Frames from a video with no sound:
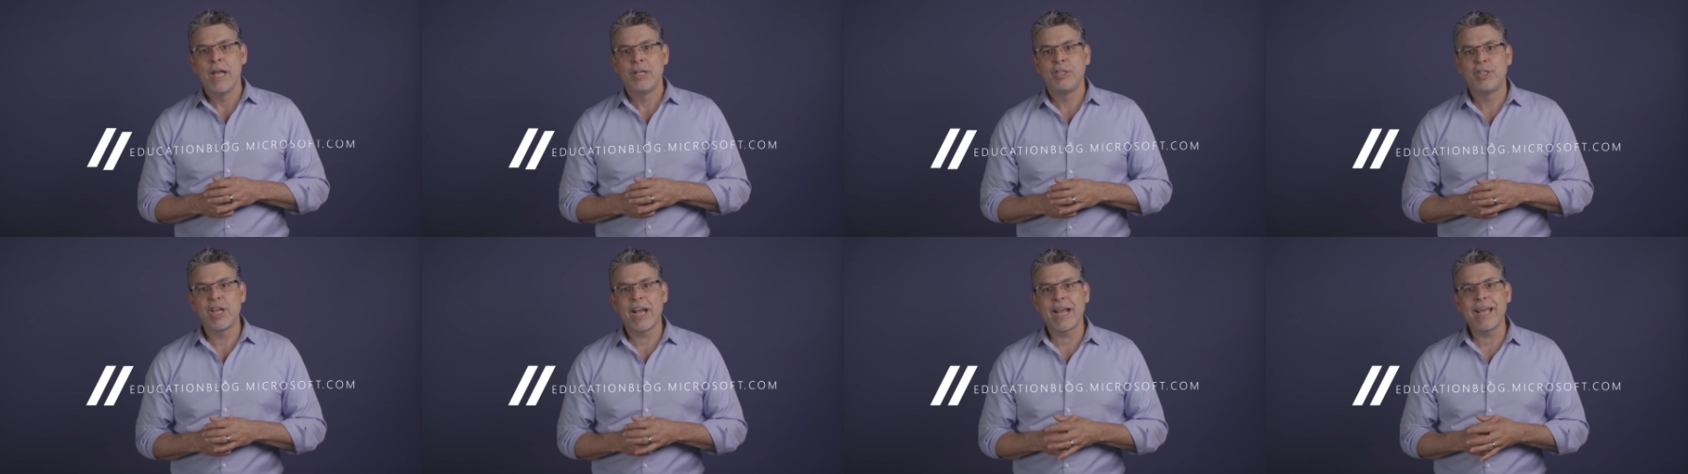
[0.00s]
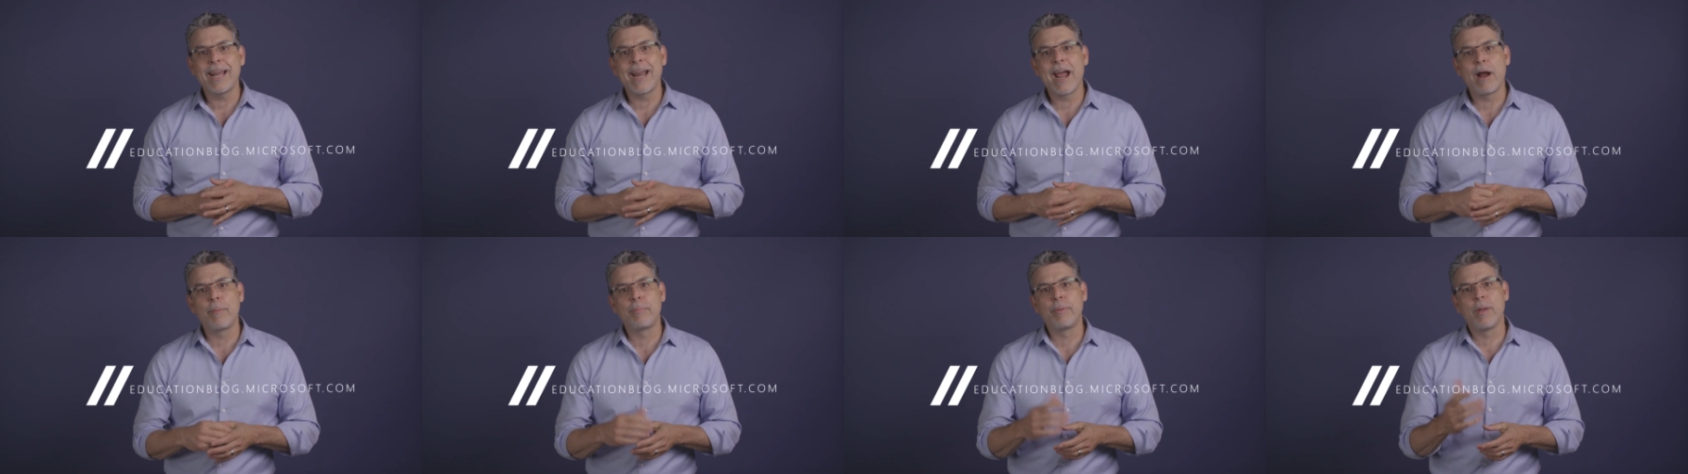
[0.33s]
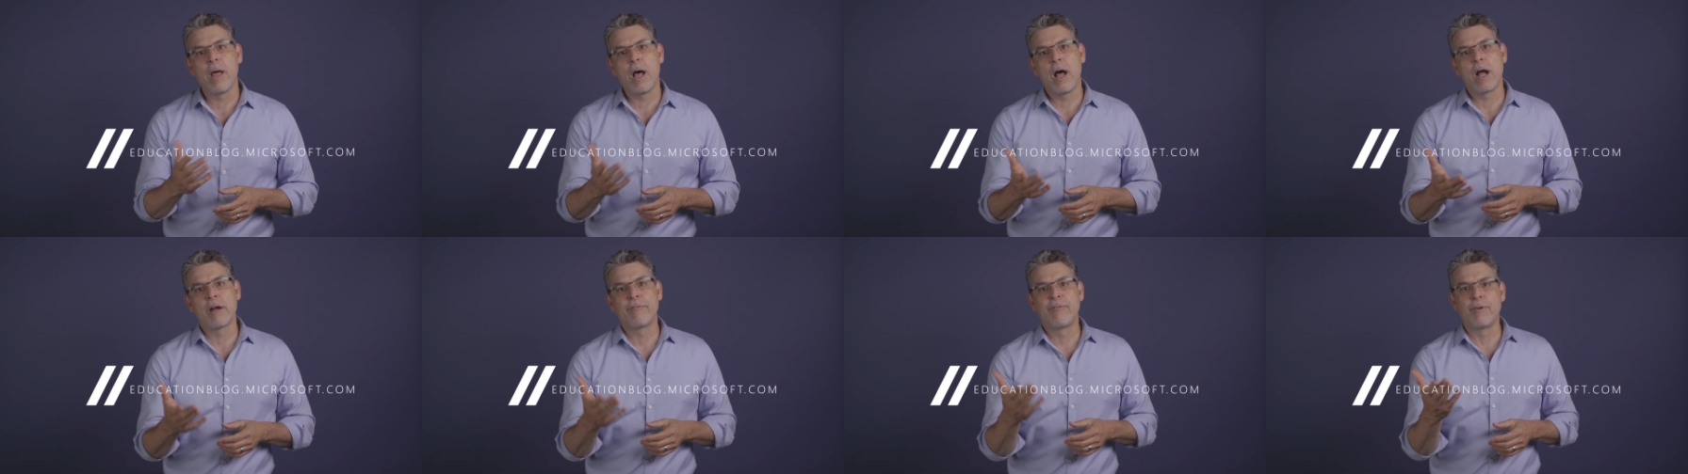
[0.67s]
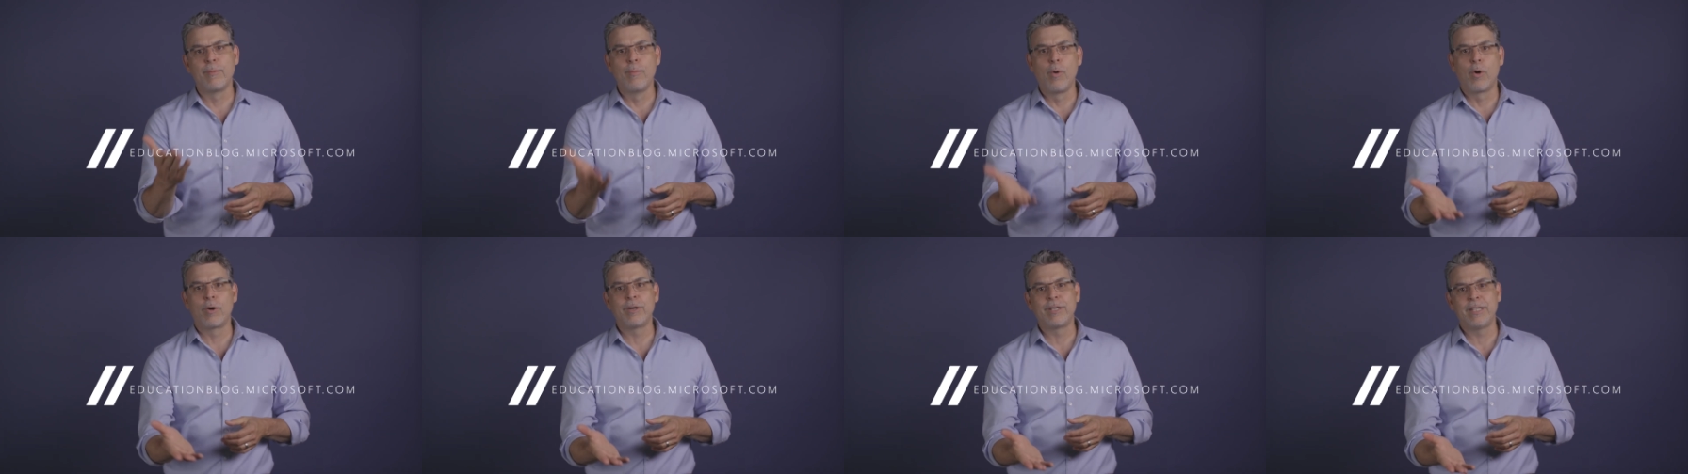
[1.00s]
Check out our blog for
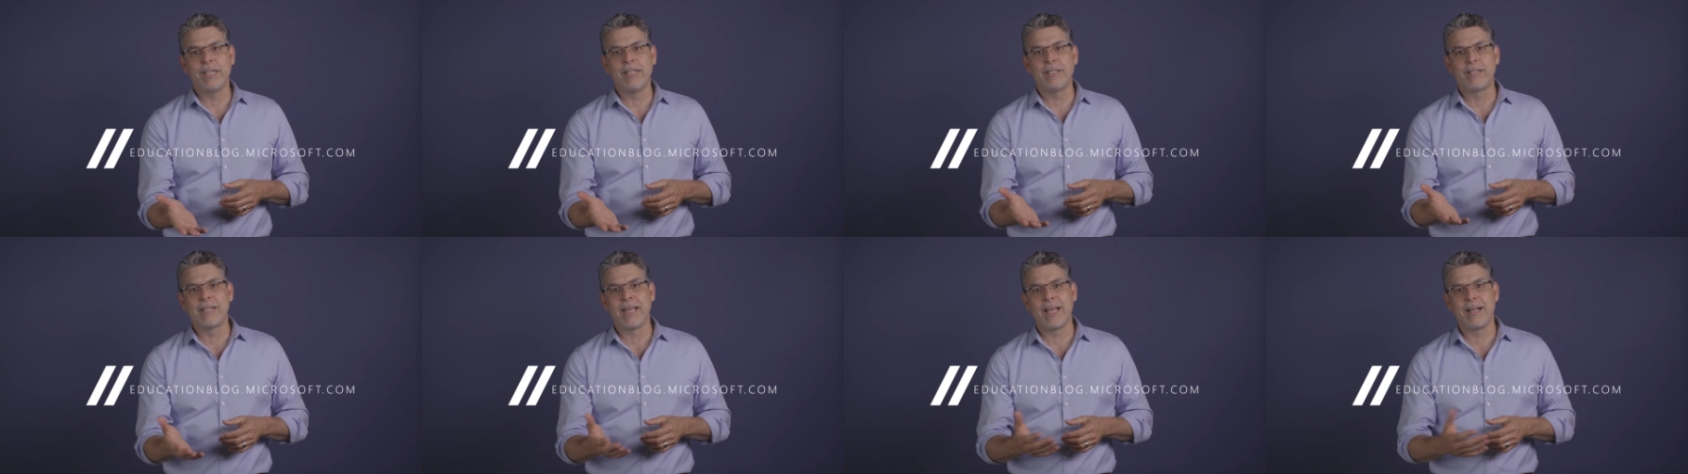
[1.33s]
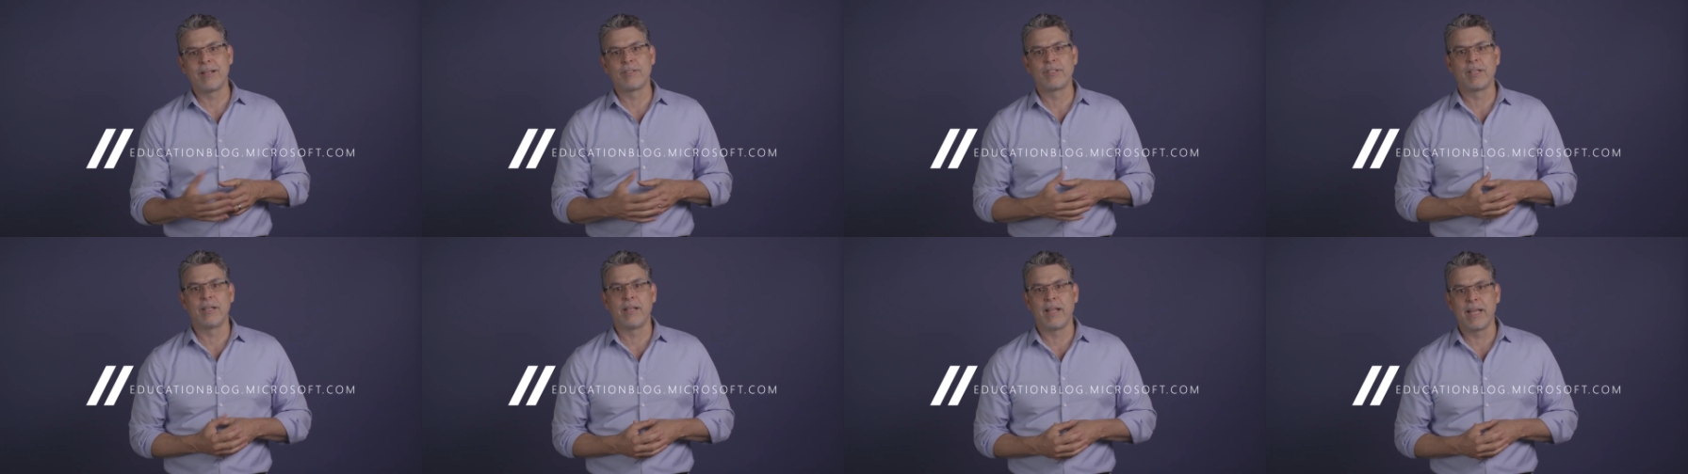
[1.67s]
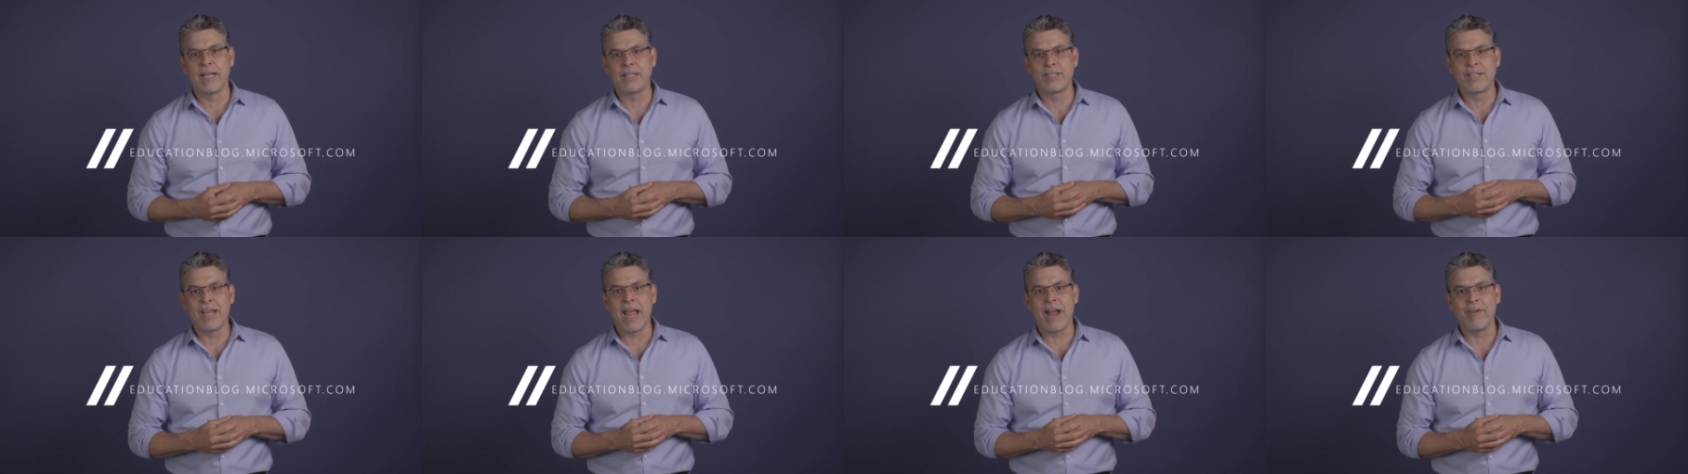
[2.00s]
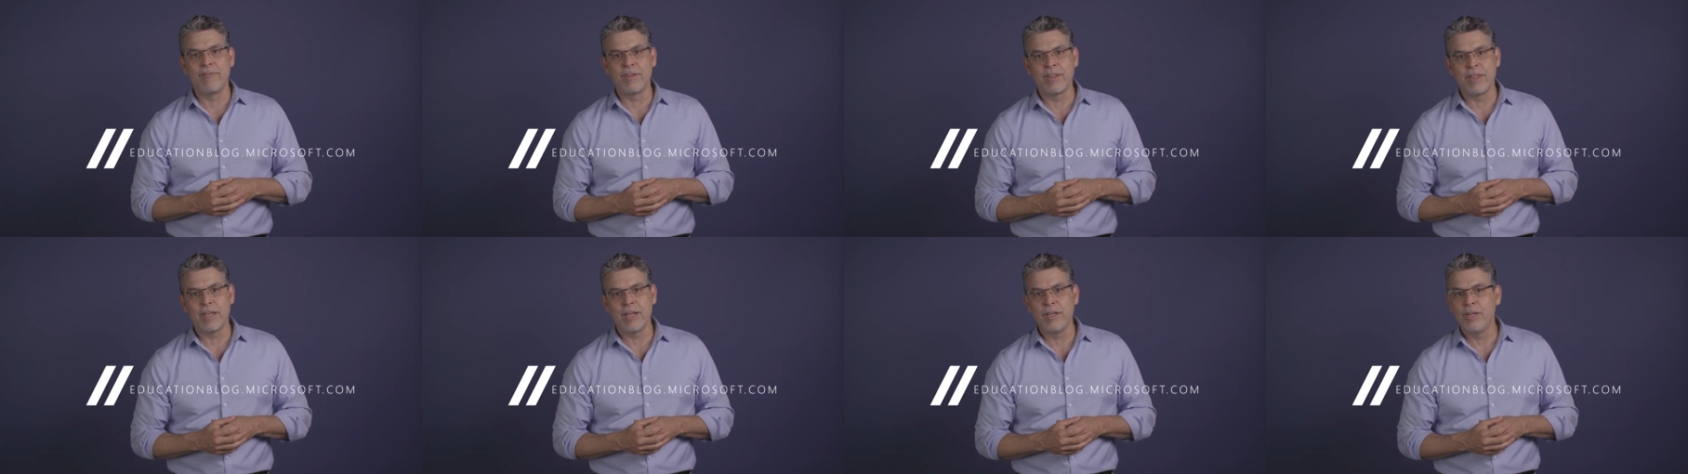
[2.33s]
more details and links to
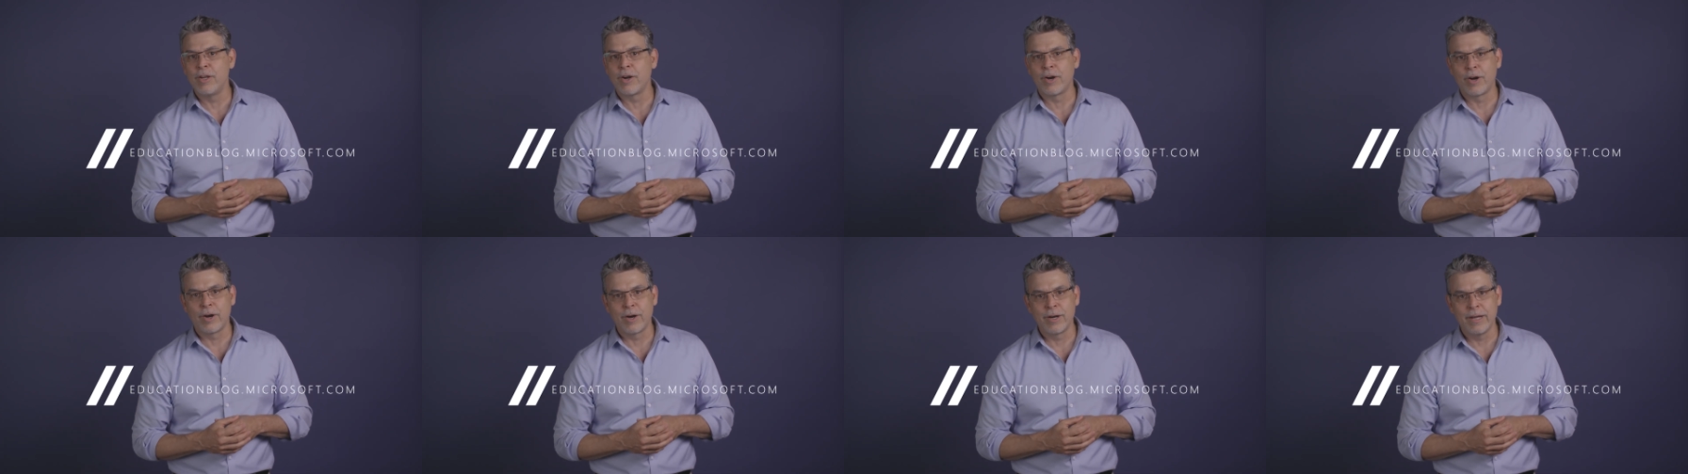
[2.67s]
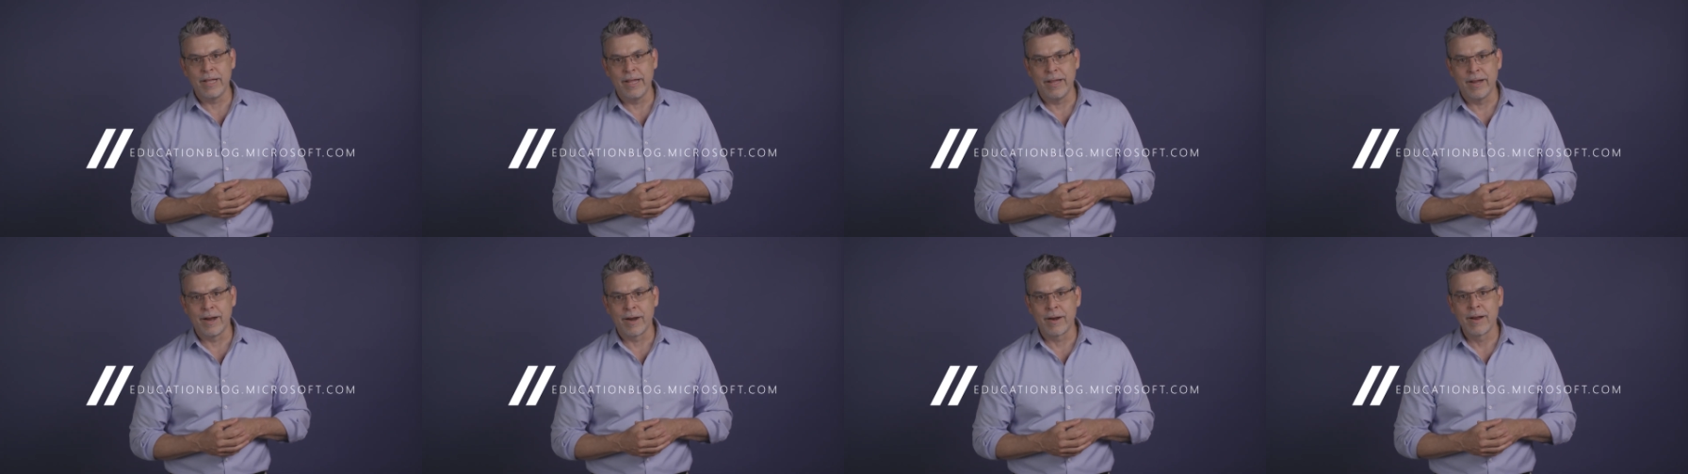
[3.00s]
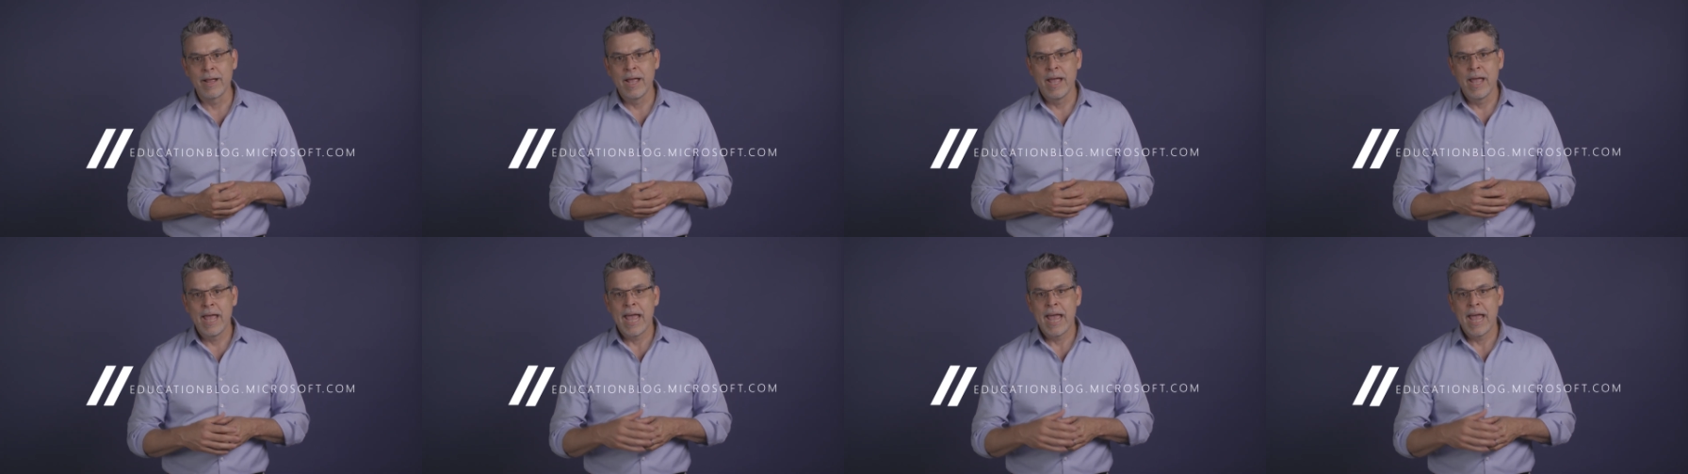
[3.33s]
everything you heard here,